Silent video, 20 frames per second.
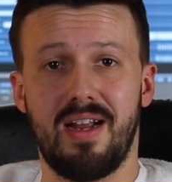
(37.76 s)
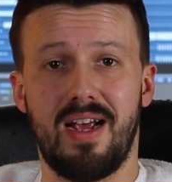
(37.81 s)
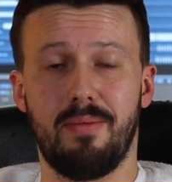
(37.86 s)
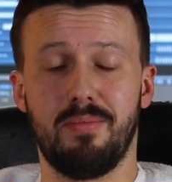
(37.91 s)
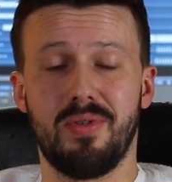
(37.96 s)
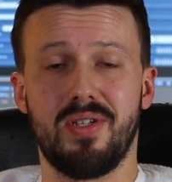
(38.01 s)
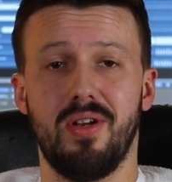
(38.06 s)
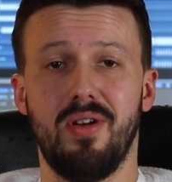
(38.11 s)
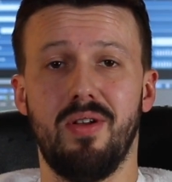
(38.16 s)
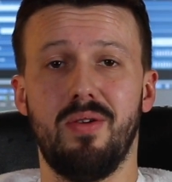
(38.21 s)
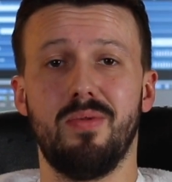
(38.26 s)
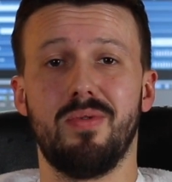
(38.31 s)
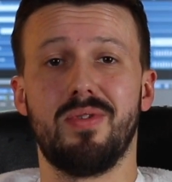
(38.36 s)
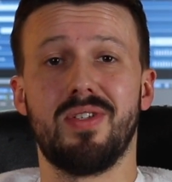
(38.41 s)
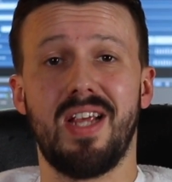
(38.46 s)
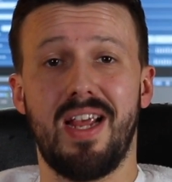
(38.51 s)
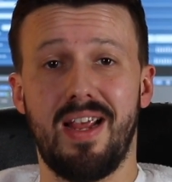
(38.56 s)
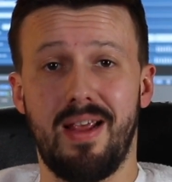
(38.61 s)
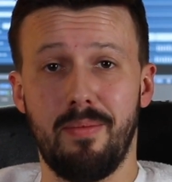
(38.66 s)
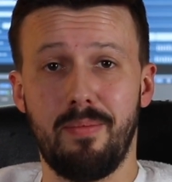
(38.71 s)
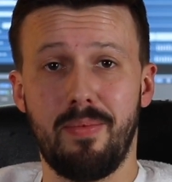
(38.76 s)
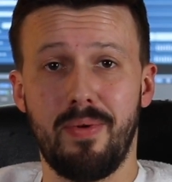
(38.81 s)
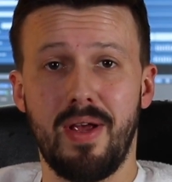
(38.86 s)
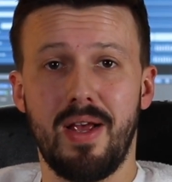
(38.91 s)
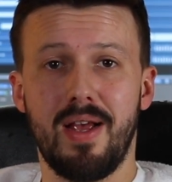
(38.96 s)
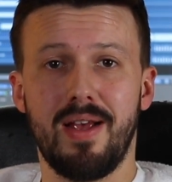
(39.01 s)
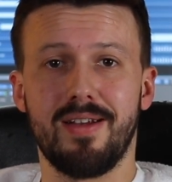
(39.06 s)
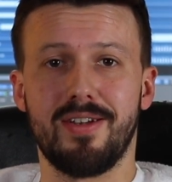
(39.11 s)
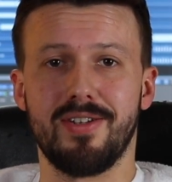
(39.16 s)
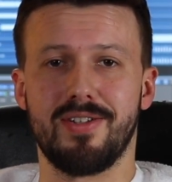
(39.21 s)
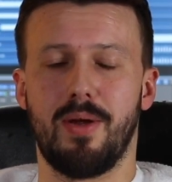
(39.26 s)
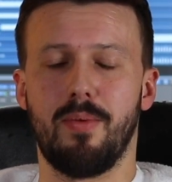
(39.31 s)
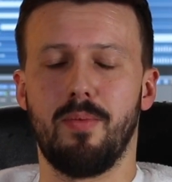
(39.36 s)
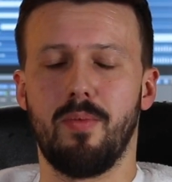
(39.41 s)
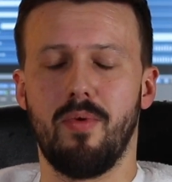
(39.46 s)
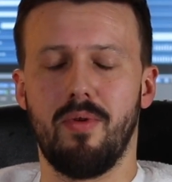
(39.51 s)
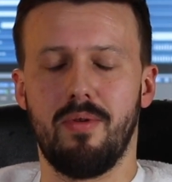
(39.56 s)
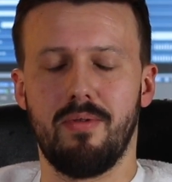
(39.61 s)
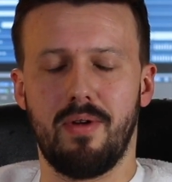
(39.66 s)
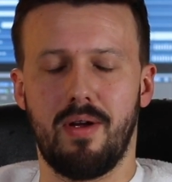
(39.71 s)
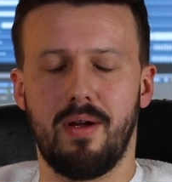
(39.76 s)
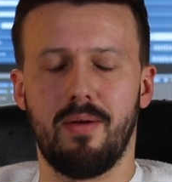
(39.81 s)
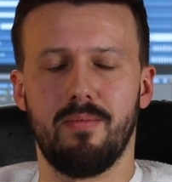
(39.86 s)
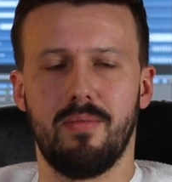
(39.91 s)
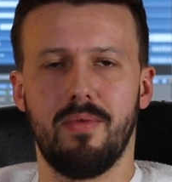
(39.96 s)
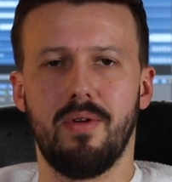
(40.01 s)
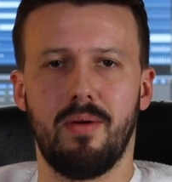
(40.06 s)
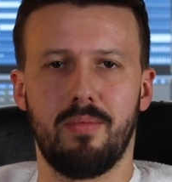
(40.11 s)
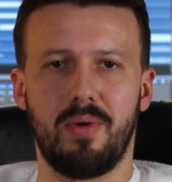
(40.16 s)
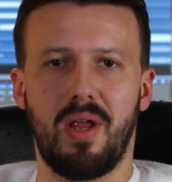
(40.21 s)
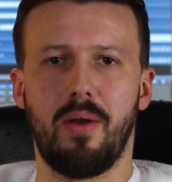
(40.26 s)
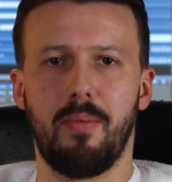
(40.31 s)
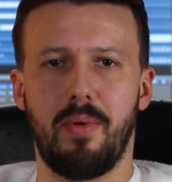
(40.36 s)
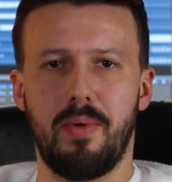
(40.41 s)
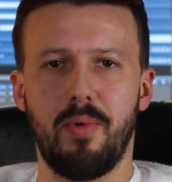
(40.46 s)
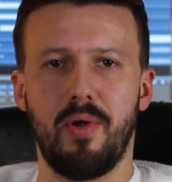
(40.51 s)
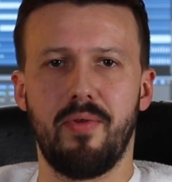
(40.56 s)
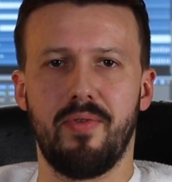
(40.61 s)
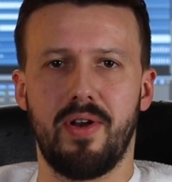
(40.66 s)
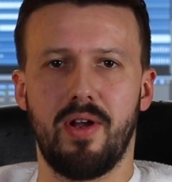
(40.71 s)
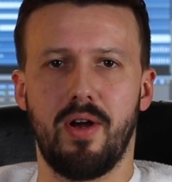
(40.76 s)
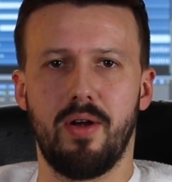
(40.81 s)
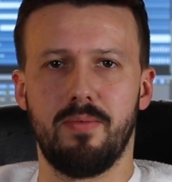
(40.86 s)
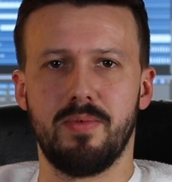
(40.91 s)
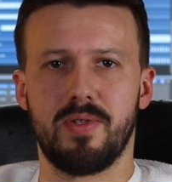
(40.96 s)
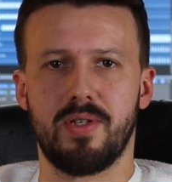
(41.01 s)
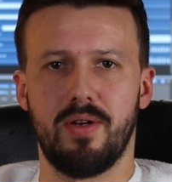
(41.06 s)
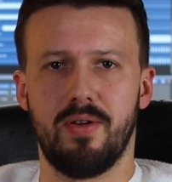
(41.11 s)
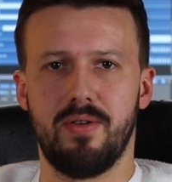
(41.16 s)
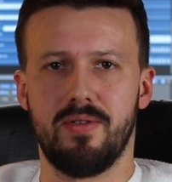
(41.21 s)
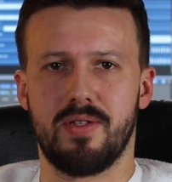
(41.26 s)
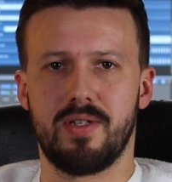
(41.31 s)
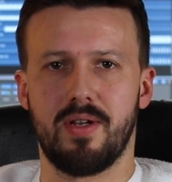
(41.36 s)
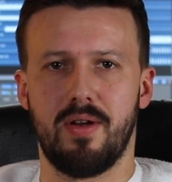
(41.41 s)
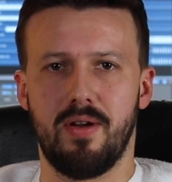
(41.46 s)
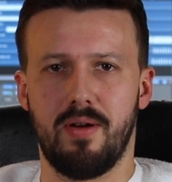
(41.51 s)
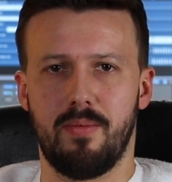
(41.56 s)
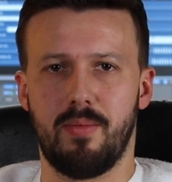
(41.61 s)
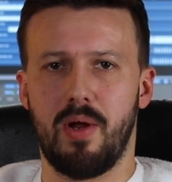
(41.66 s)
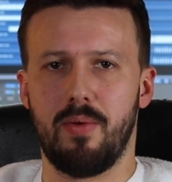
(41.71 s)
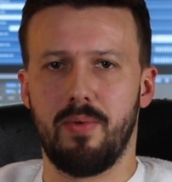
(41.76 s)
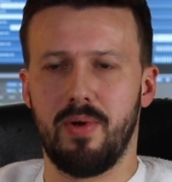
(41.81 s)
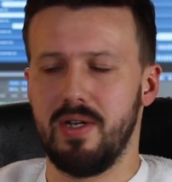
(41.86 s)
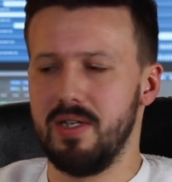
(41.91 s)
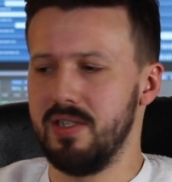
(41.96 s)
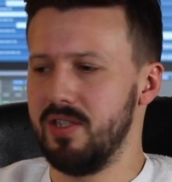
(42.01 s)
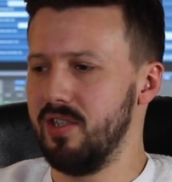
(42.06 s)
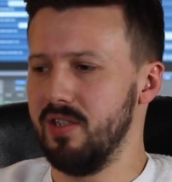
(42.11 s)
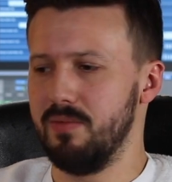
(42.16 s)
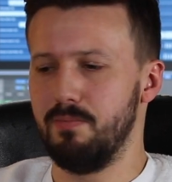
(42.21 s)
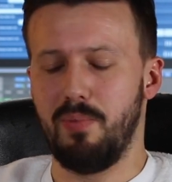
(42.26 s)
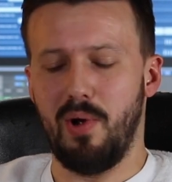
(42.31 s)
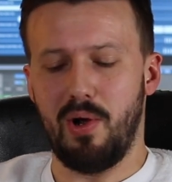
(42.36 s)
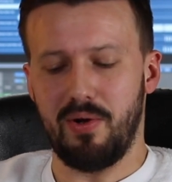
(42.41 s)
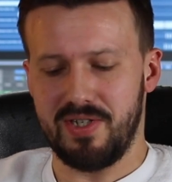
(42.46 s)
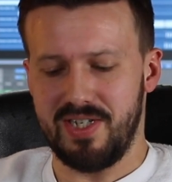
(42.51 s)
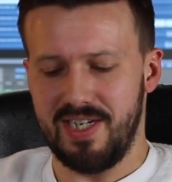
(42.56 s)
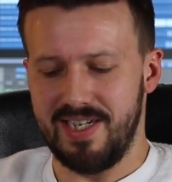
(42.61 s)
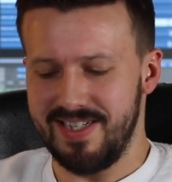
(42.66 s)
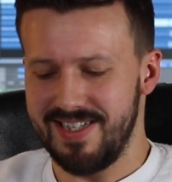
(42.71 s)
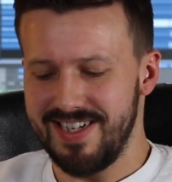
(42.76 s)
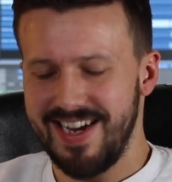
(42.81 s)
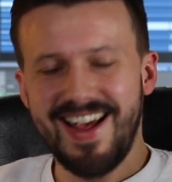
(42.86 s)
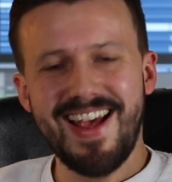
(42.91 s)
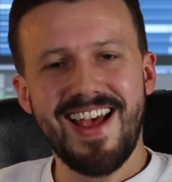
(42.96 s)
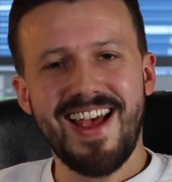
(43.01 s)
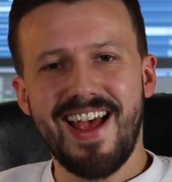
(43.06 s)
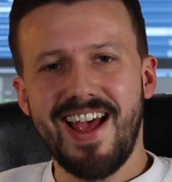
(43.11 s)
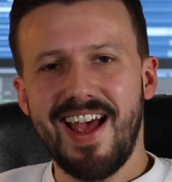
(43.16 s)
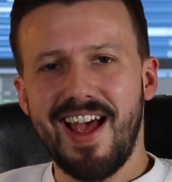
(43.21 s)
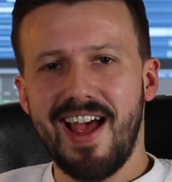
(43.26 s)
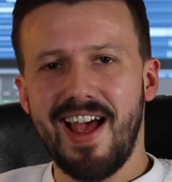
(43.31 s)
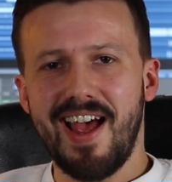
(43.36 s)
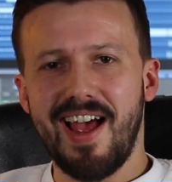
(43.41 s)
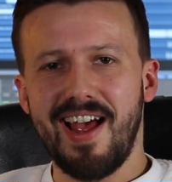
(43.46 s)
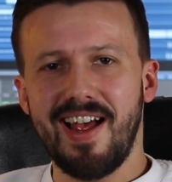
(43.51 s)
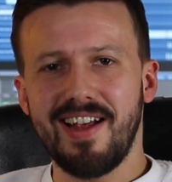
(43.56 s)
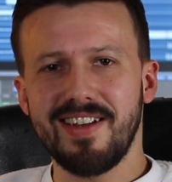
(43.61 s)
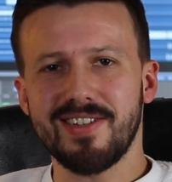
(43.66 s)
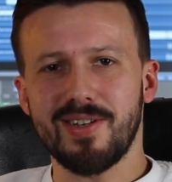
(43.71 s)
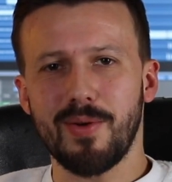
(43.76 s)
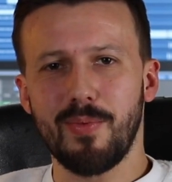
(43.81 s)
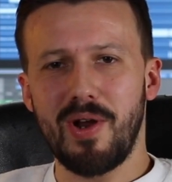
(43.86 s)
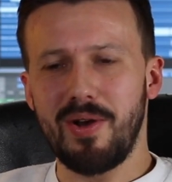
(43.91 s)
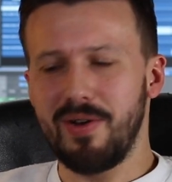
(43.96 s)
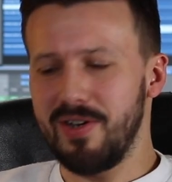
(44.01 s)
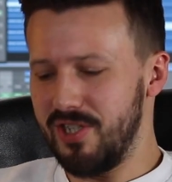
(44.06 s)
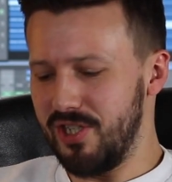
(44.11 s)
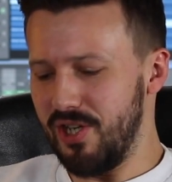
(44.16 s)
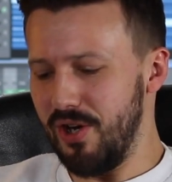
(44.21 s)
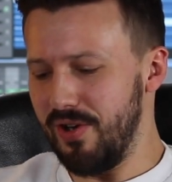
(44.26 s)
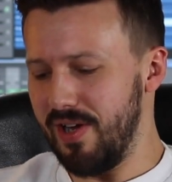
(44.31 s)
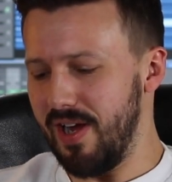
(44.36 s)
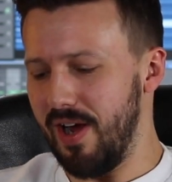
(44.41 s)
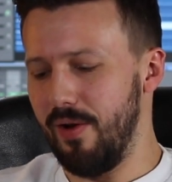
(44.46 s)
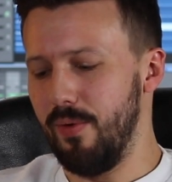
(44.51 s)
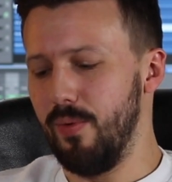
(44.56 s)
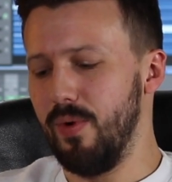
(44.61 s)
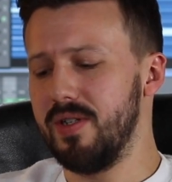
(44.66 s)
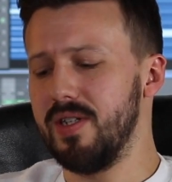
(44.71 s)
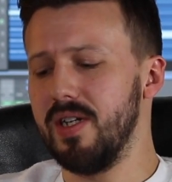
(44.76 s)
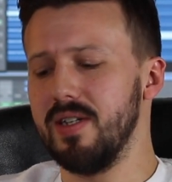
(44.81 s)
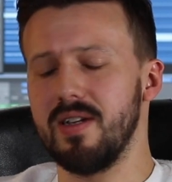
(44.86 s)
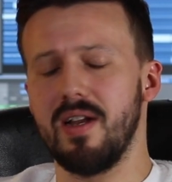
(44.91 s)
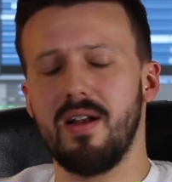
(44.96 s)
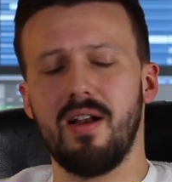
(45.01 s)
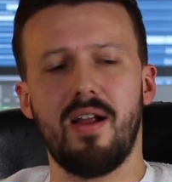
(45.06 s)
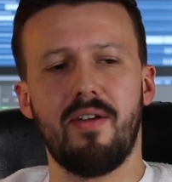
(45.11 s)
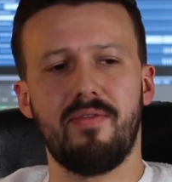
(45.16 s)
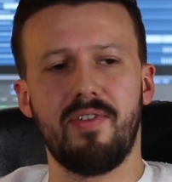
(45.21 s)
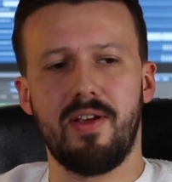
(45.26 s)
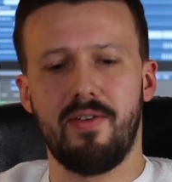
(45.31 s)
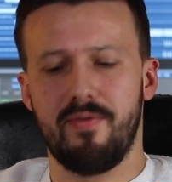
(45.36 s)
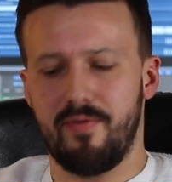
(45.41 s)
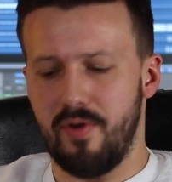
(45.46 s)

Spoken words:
an absolute tip because I'm gonna be moving home soon. So at the moment it's just boxes. So we're in the studio, which is a lovely